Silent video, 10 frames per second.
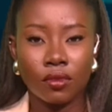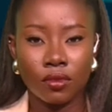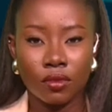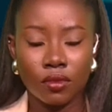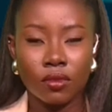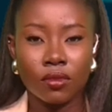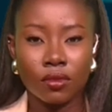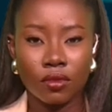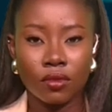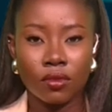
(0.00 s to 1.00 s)

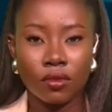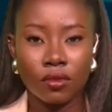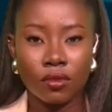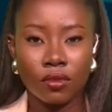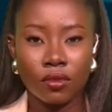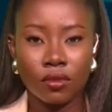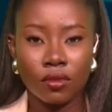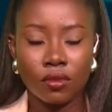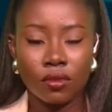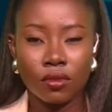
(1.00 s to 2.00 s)

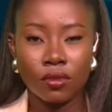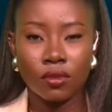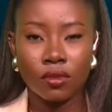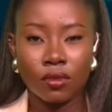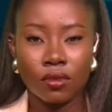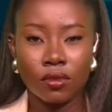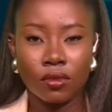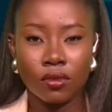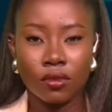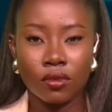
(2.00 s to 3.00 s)

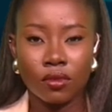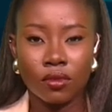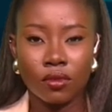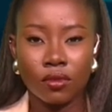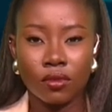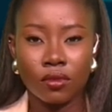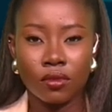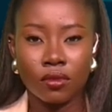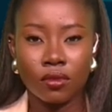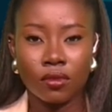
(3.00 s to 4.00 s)

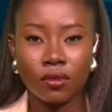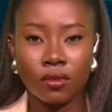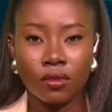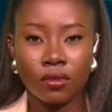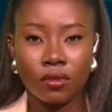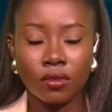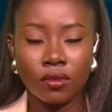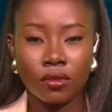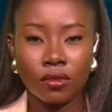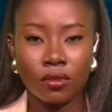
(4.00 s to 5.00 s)

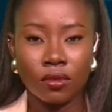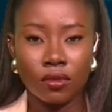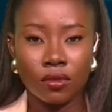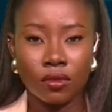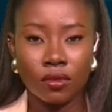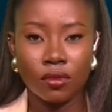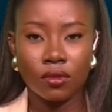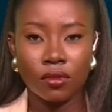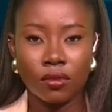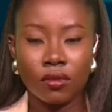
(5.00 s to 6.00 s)

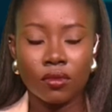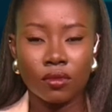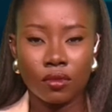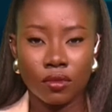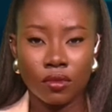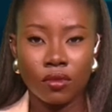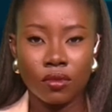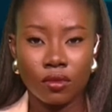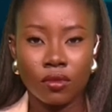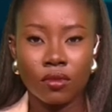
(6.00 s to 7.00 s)
This person isn't speaking.